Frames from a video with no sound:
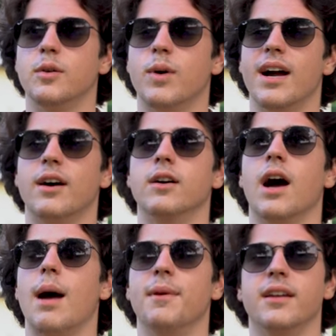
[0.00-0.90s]
Wow.
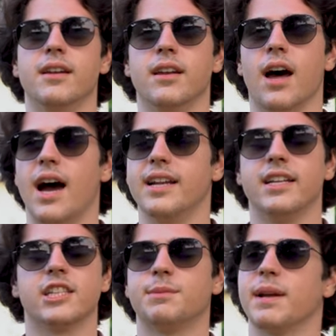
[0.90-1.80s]
I mean, I
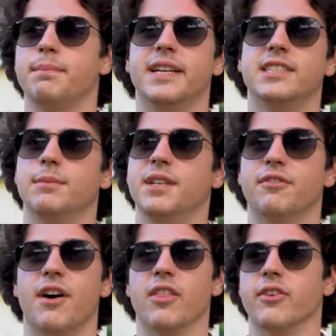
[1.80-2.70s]
didn't expect Mason to be a
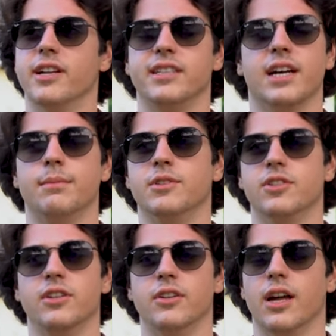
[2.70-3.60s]
father anytime
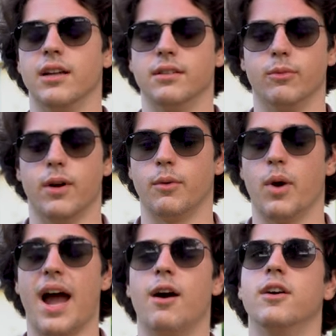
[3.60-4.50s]
soon.
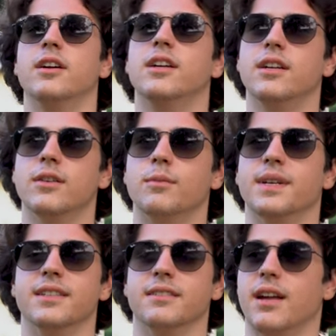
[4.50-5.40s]
Wow.
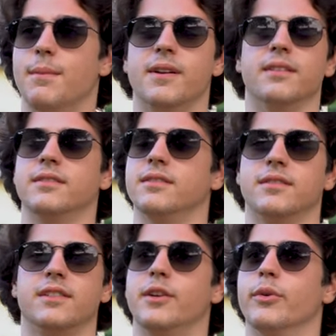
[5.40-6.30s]
But, I mean,
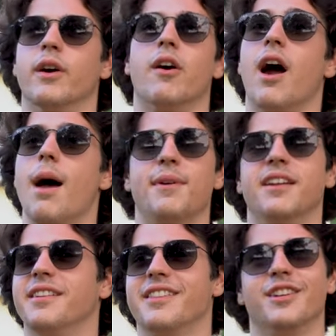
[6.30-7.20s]
here we are. I
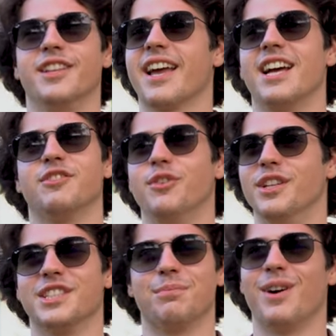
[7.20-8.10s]
mean, that guy's full
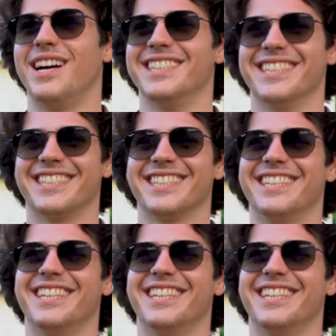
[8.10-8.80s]
of surprises.